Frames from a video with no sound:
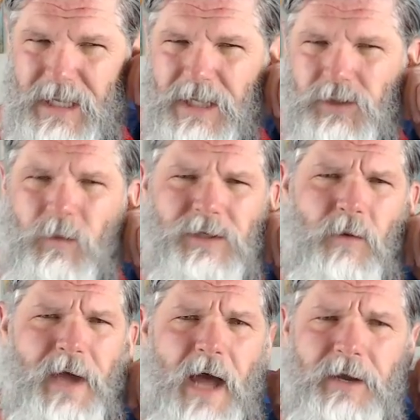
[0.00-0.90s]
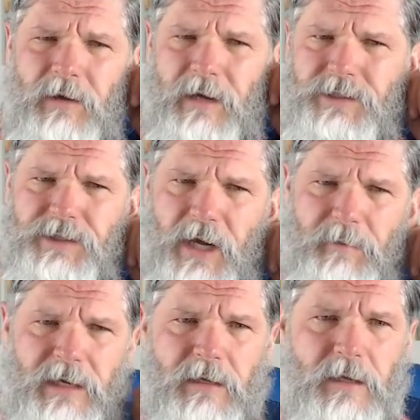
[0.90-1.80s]
So what's going on here, ladies and
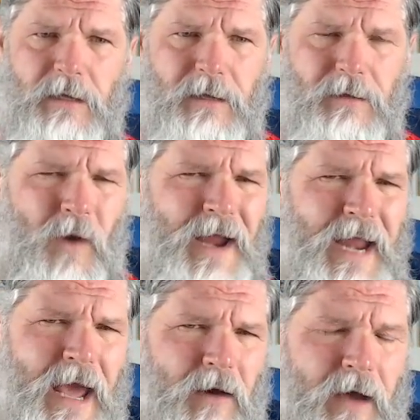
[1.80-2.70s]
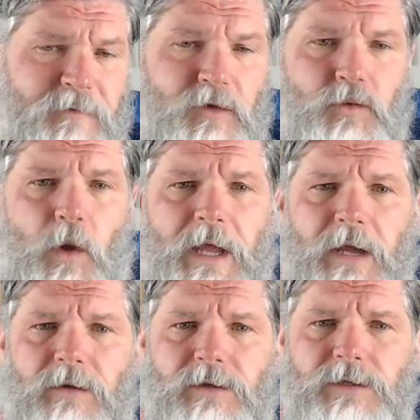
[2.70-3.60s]
gentlemen? Why now, after 20
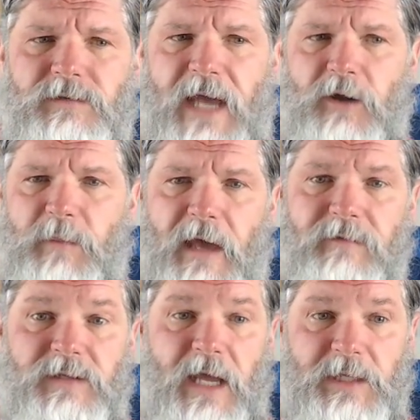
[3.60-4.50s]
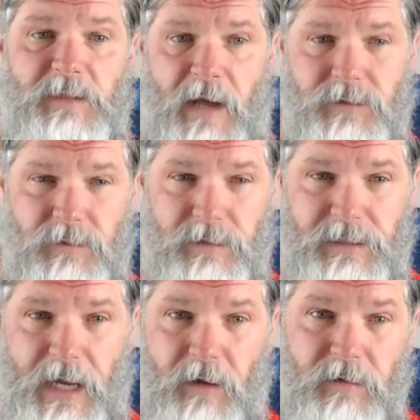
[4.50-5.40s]
years of ZANU-PF state-sponsored
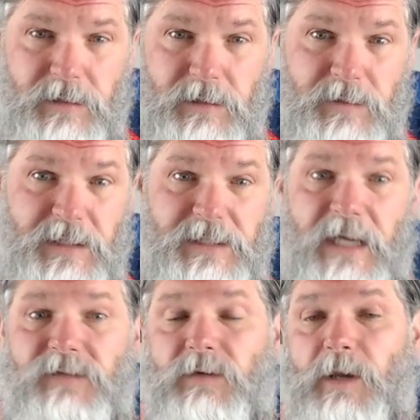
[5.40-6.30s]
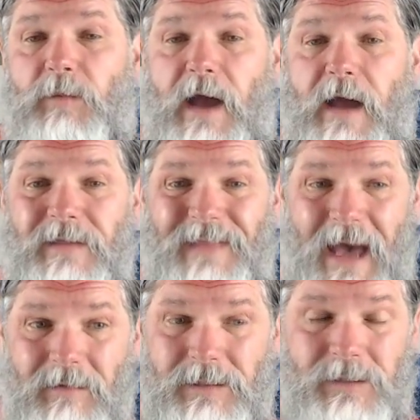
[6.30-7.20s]
terrorism successfully depriving
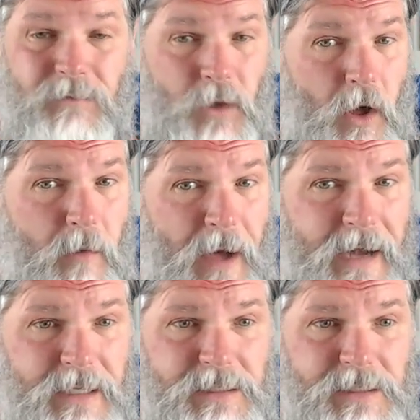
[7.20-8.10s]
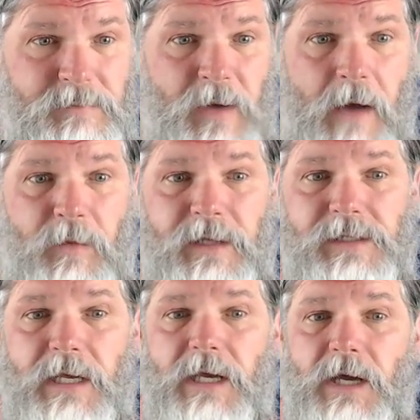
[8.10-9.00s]
thousands of law-abiding Zimbabweans
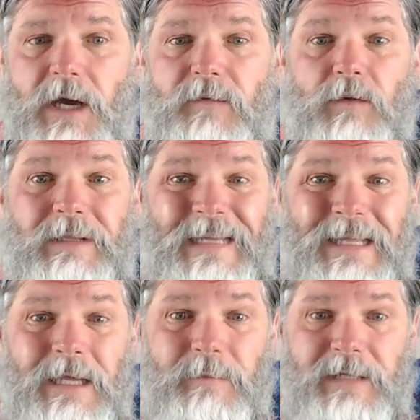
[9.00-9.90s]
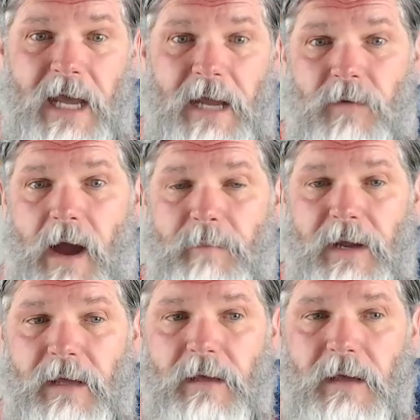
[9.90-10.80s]
of their legally obtained
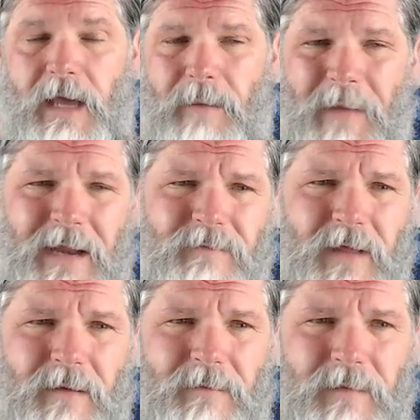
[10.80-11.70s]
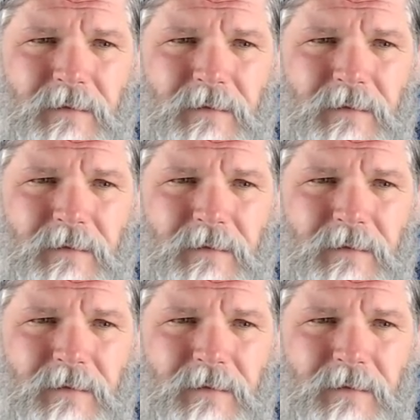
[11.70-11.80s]
property, and many of them